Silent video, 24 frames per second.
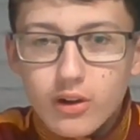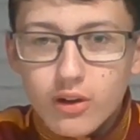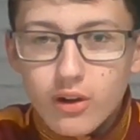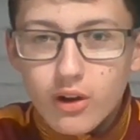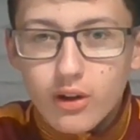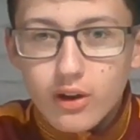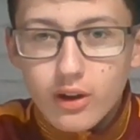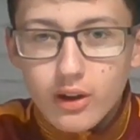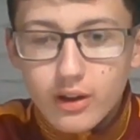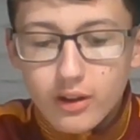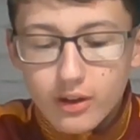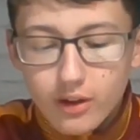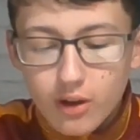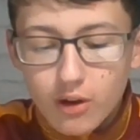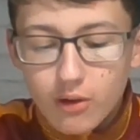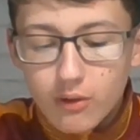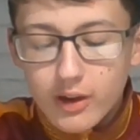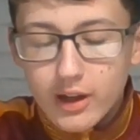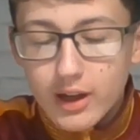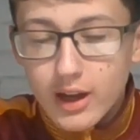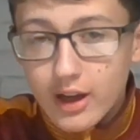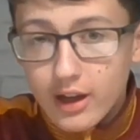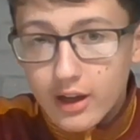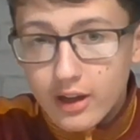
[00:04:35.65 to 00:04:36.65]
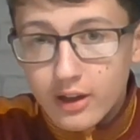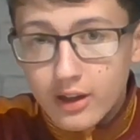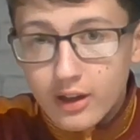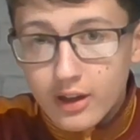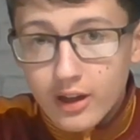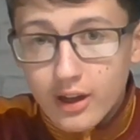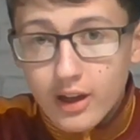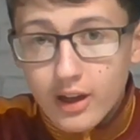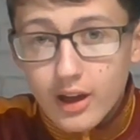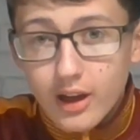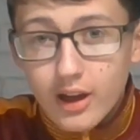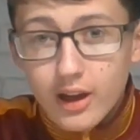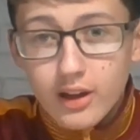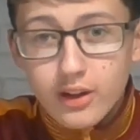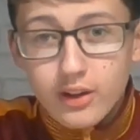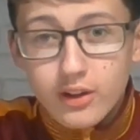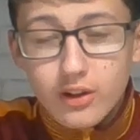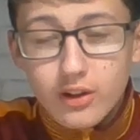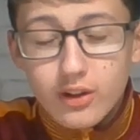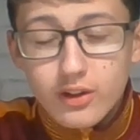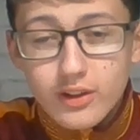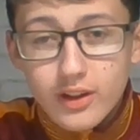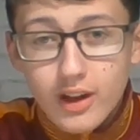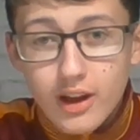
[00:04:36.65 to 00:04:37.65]
going in and you're
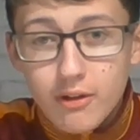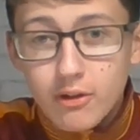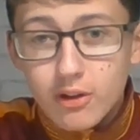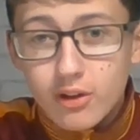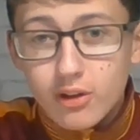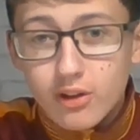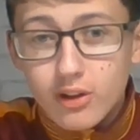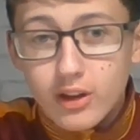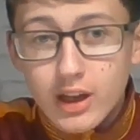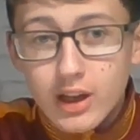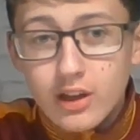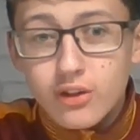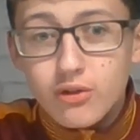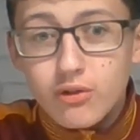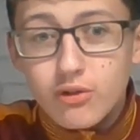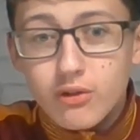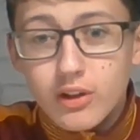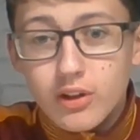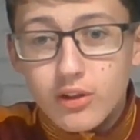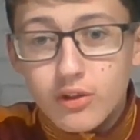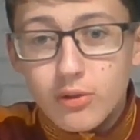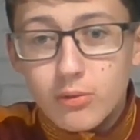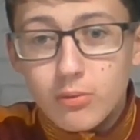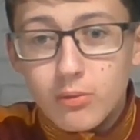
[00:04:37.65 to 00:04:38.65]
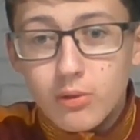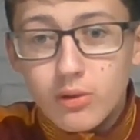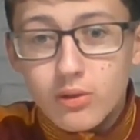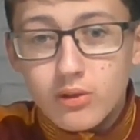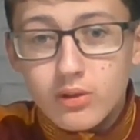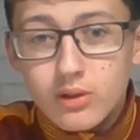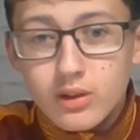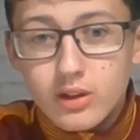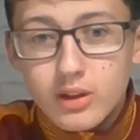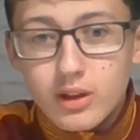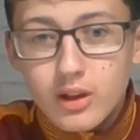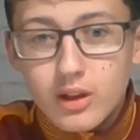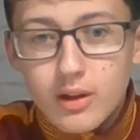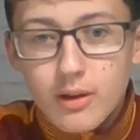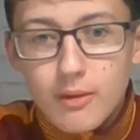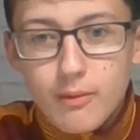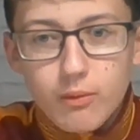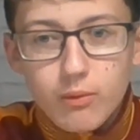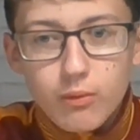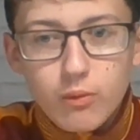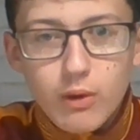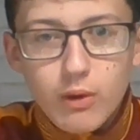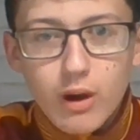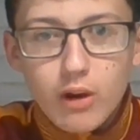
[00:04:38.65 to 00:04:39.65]
seriously injuring someone
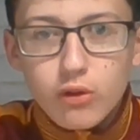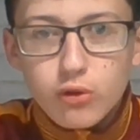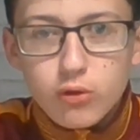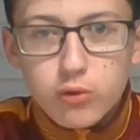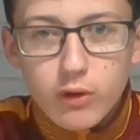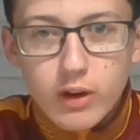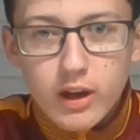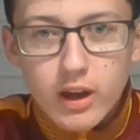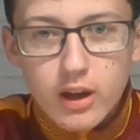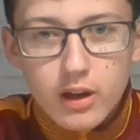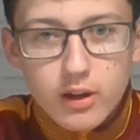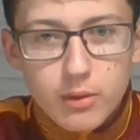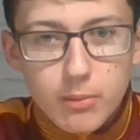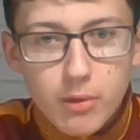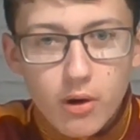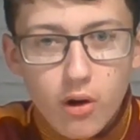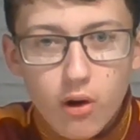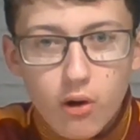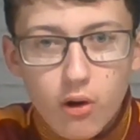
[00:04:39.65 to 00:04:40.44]
whilst winning the ball,